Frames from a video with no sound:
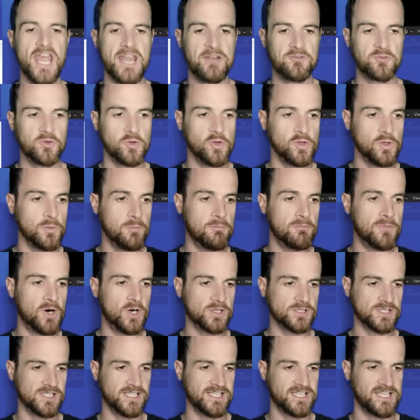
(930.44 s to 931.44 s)
general
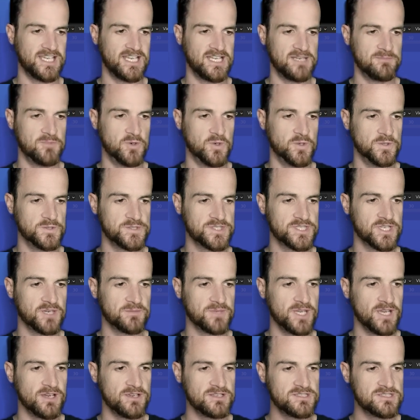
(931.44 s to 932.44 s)
modeling anymore.
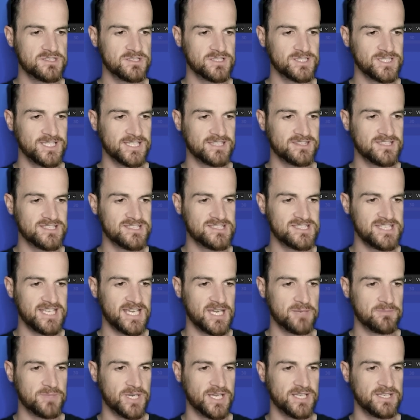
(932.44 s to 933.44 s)
So I'm going to click
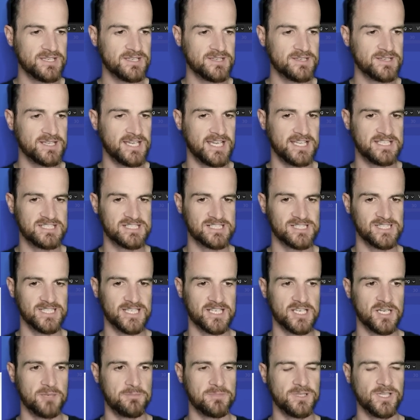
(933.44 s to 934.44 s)
this down button
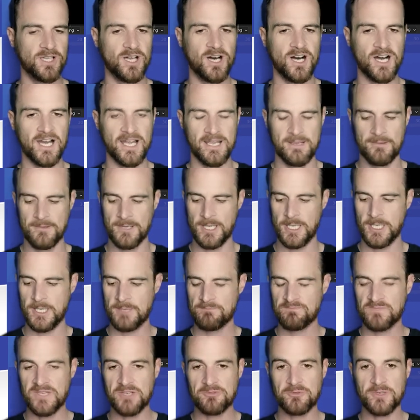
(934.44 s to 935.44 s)
and click apply.
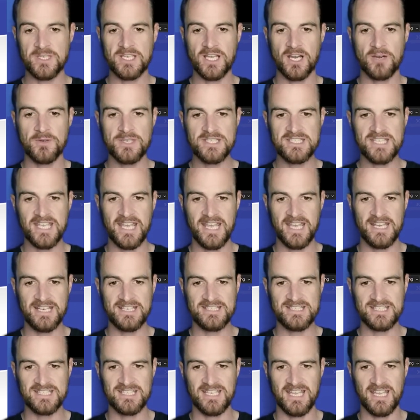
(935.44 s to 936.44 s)
If we go into
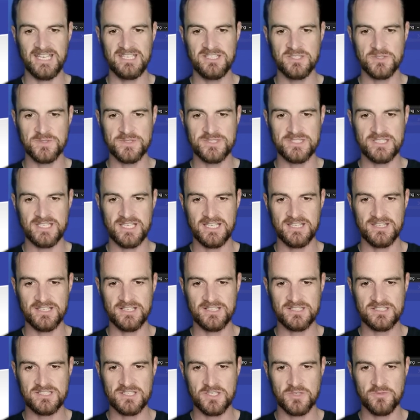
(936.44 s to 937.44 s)
edit again, you'll
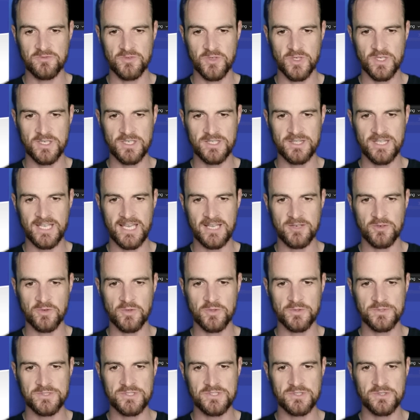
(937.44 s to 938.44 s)
see that it's converted
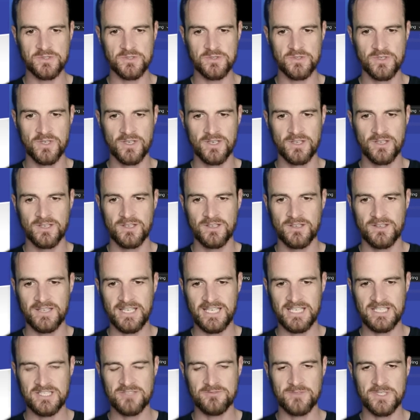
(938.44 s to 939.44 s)
that all to
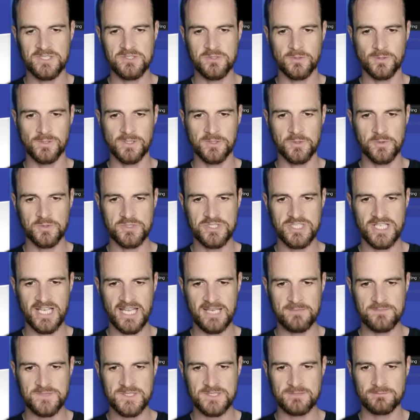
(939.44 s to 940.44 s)
individual little
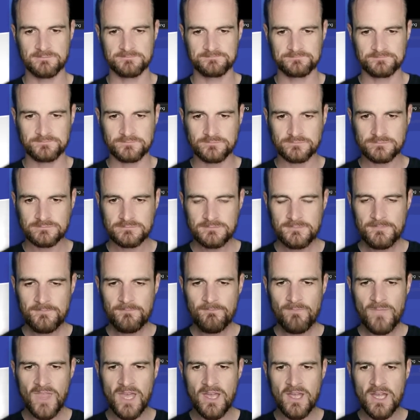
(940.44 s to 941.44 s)
shapes.
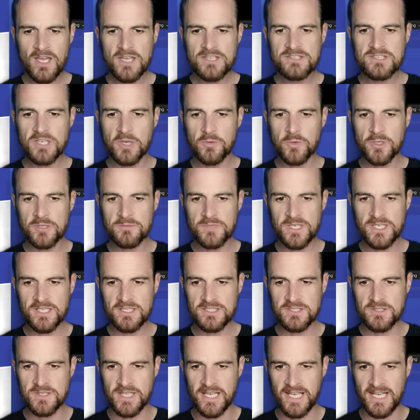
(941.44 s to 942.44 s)
So what
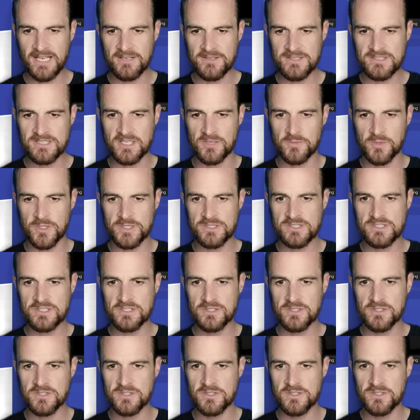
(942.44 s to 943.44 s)
I'm going to do now is I
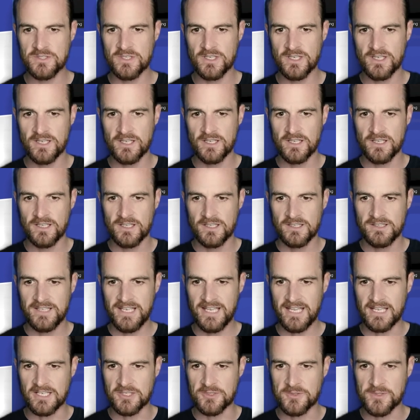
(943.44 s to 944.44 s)
want to,
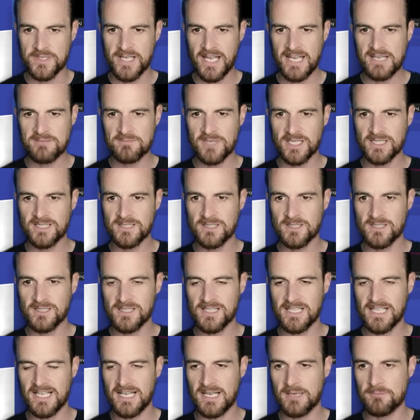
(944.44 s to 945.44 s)
create my
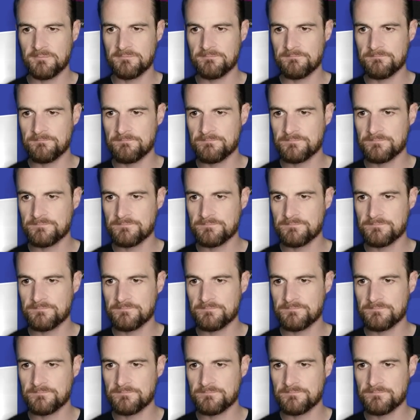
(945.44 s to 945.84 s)
little